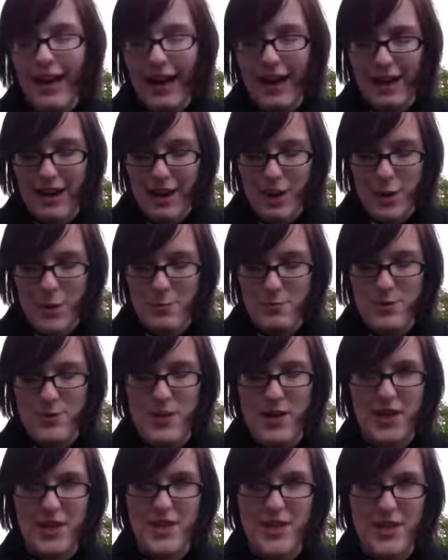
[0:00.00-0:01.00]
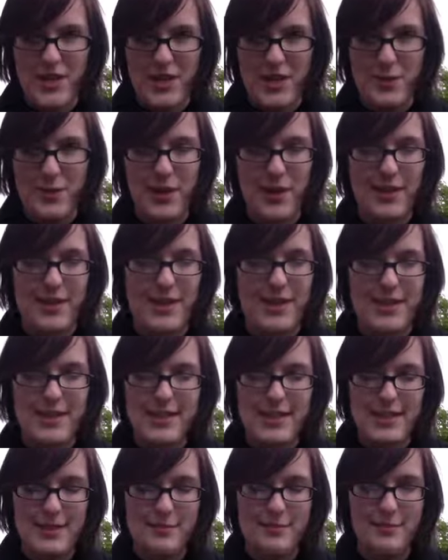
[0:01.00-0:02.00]
And I hope to be continuing
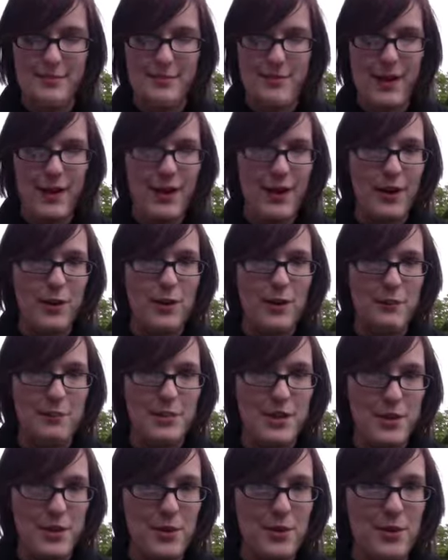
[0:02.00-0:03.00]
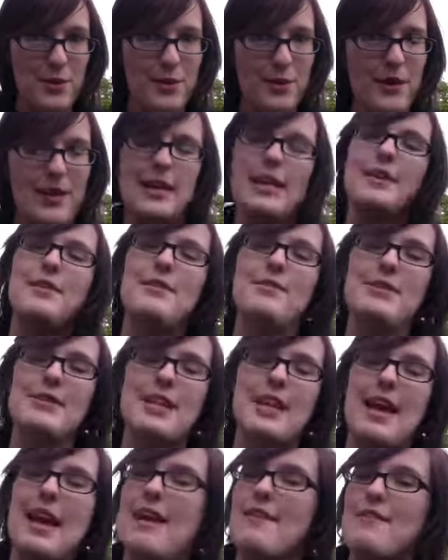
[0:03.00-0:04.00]
this when I go up to York and
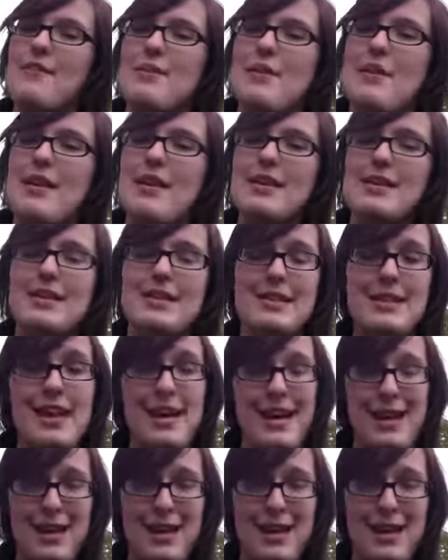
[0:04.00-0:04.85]
obviously everywhere else.